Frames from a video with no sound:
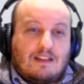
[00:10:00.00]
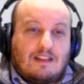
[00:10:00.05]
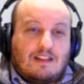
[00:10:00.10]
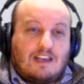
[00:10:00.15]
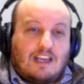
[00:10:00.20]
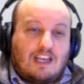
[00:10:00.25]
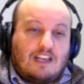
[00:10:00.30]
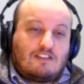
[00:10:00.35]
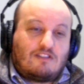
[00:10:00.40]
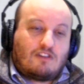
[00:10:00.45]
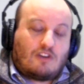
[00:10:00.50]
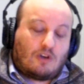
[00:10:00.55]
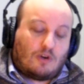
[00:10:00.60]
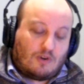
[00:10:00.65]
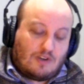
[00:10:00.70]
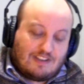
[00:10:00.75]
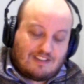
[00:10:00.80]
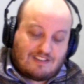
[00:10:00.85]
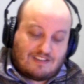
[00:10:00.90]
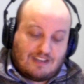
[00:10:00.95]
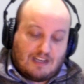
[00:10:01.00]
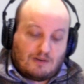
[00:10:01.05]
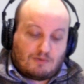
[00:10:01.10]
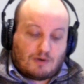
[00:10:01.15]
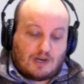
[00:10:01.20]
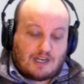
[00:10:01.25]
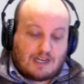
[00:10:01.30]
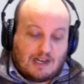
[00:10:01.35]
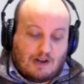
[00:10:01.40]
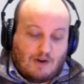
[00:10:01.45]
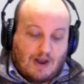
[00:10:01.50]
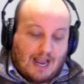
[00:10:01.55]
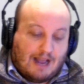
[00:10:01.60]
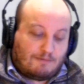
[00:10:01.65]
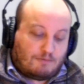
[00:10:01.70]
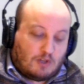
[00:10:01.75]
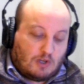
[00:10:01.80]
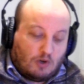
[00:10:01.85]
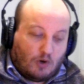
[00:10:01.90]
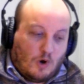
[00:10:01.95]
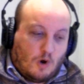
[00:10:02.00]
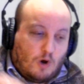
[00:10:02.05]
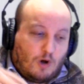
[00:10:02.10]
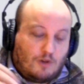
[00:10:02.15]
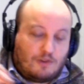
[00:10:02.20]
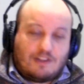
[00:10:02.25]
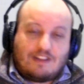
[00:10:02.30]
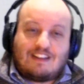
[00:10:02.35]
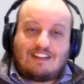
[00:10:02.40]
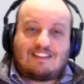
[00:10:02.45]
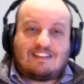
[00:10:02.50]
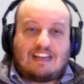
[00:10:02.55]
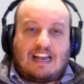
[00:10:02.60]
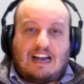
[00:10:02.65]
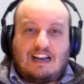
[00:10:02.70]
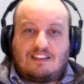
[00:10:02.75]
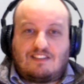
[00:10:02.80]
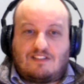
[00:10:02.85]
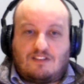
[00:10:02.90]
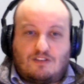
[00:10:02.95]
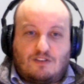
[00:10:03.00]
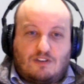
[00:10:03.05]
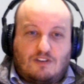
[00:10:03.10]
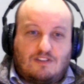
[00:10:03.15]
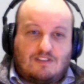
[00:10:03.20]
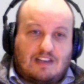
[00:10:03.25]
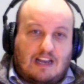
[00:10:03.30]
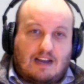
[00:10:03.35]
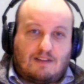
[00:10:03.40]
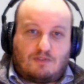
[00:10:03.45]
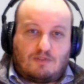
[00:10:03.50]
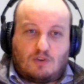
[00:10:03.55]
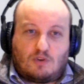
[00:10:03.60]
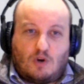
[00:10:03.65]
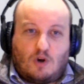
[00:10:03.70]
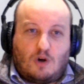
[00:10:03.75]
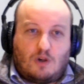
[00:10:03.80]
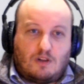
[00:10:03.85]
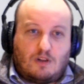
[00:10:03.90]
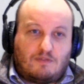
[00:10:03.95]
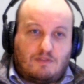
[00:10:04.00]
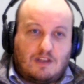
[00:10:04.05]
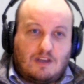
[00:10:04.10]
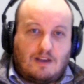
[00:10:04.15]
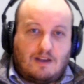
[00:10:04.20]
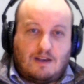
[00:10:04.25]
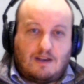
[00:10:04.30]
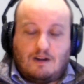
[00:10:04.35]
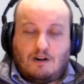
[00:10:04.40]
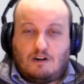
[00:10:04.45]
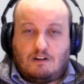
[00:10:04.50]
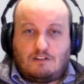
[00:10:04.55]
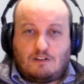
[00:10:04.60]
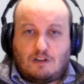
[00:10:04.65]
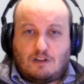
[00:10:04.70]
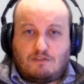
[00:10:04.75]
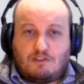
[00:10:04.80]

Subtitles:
his current state right now, after all the disasters, after all of the